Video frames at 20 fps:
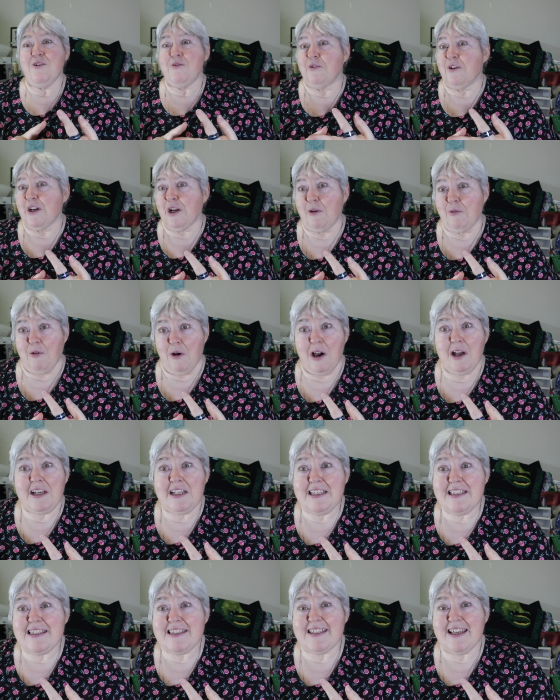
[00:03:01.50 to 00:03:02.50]
what I want
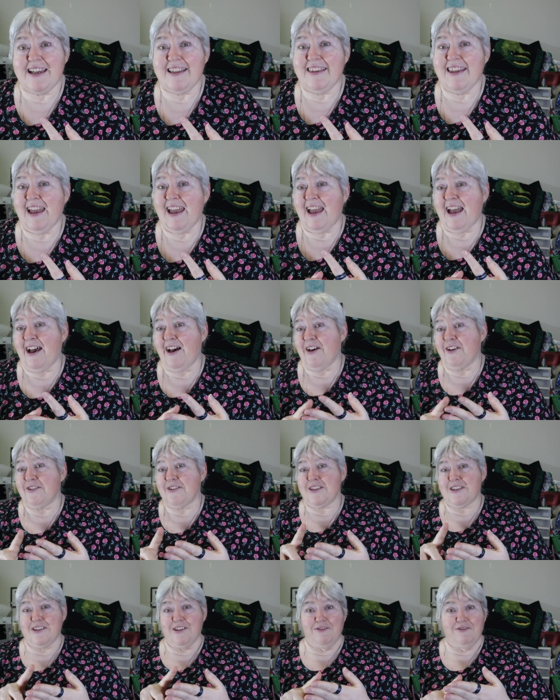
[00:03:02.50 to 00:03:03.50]
inside the
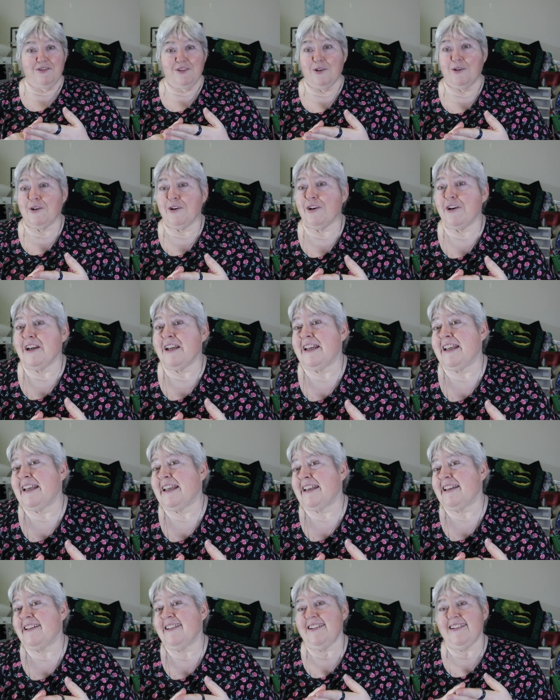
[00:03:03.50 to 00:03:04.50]
house, the
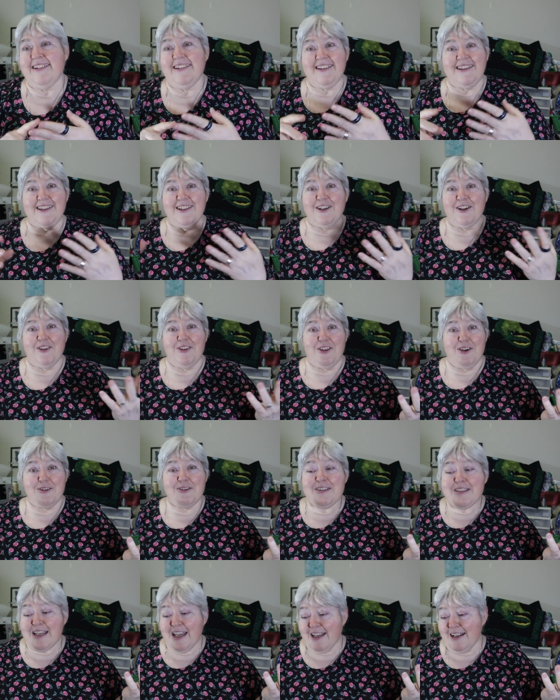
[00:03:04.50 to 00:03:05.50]
flooring, you know,
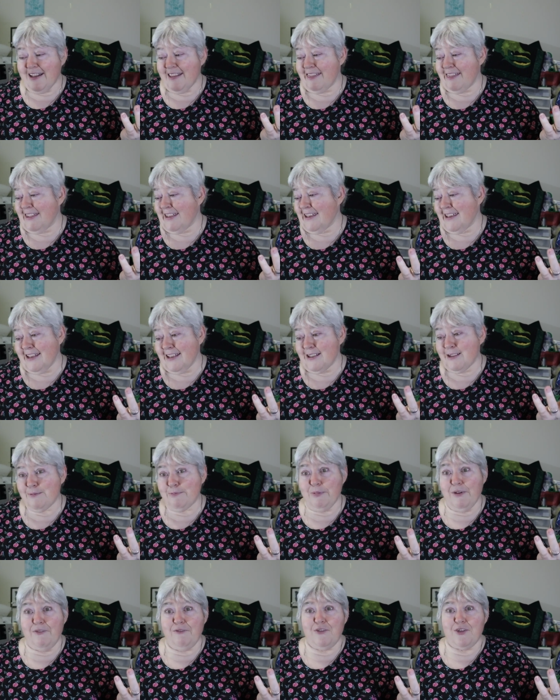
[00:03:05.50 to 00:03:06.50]
those kind of things.
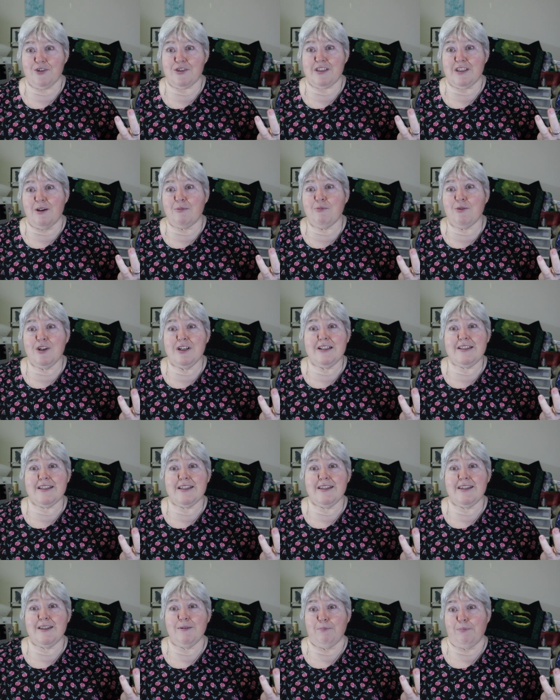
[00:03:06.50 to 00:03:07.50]
But for some
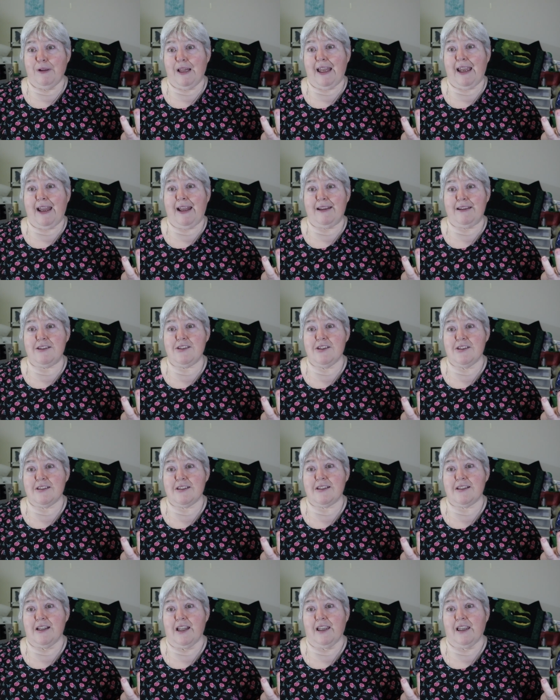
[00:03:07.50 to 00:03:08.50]
reason, the plant
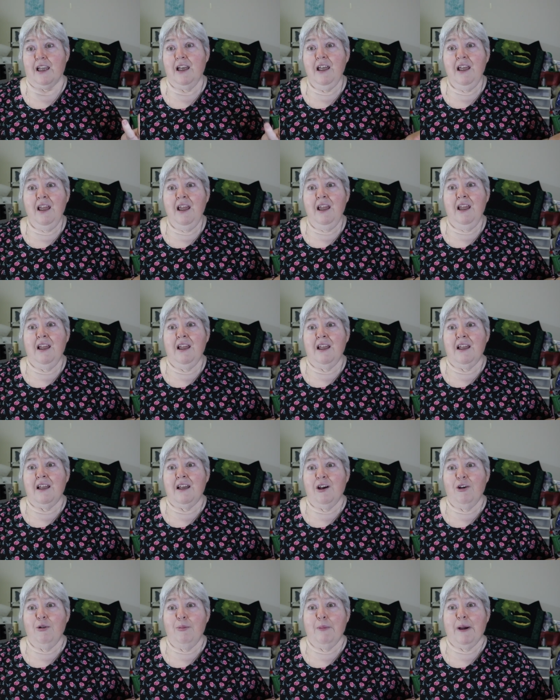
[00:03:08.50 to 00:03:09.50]
just like,
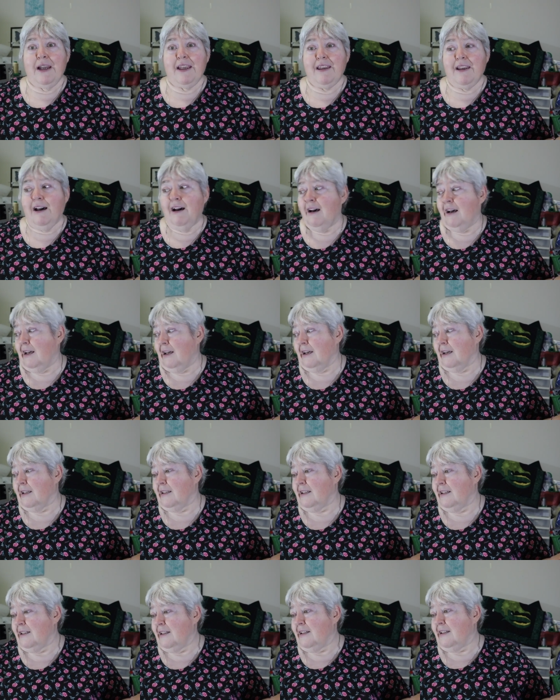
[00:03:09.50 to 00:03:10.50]
oh my
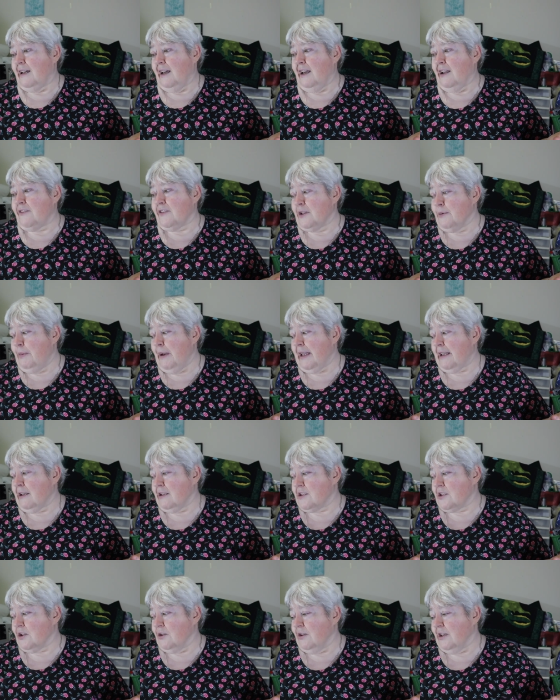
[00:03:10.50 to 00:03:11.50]
God, I had to make a
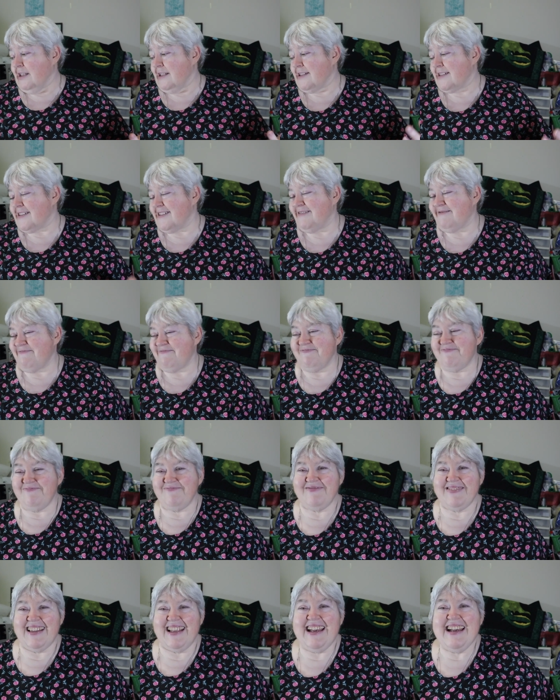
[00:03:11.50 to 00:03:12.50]
choice.
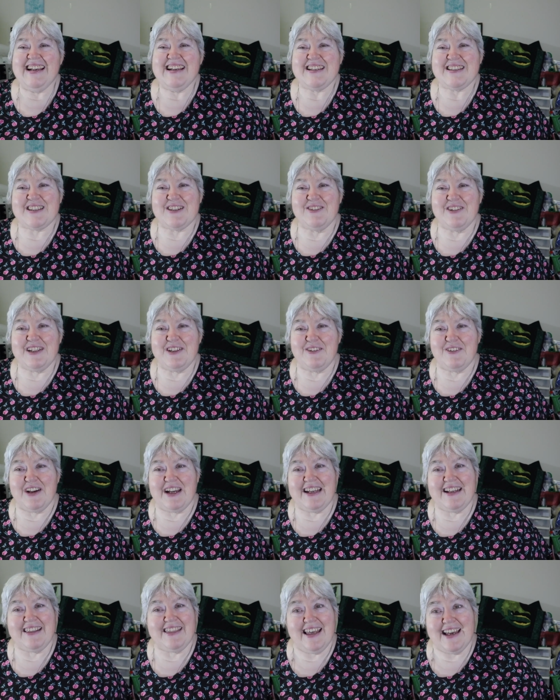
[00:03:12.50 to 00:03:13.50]
So
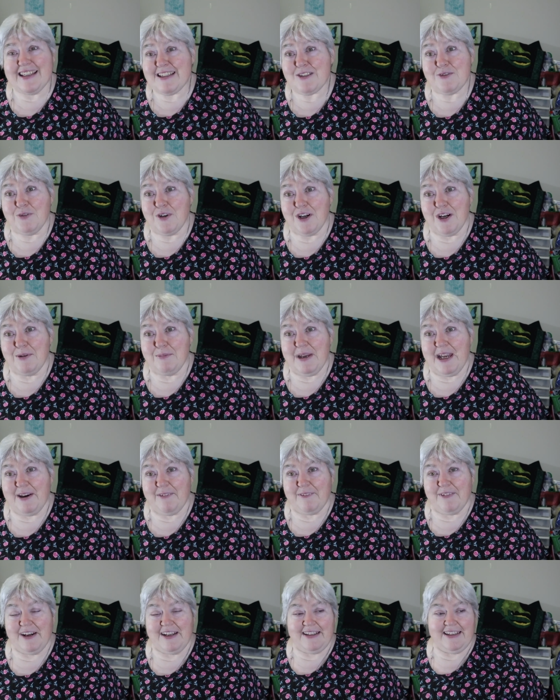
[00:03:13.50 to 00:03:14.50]
anyway, that's where I'm
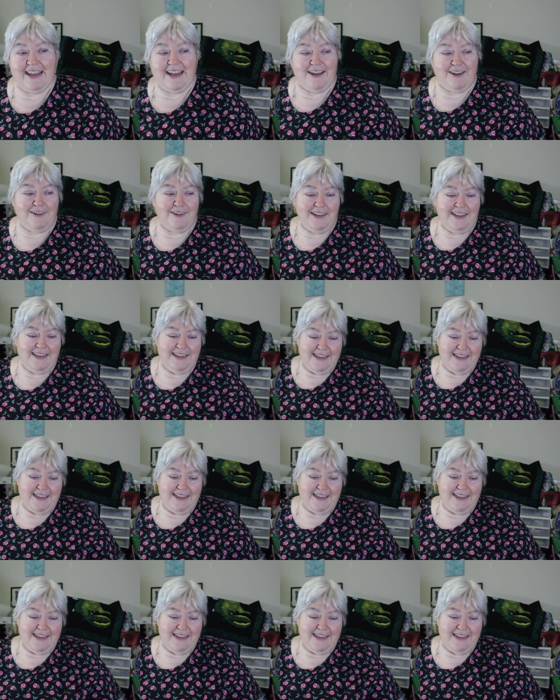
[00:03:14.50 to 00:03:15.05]
at right now.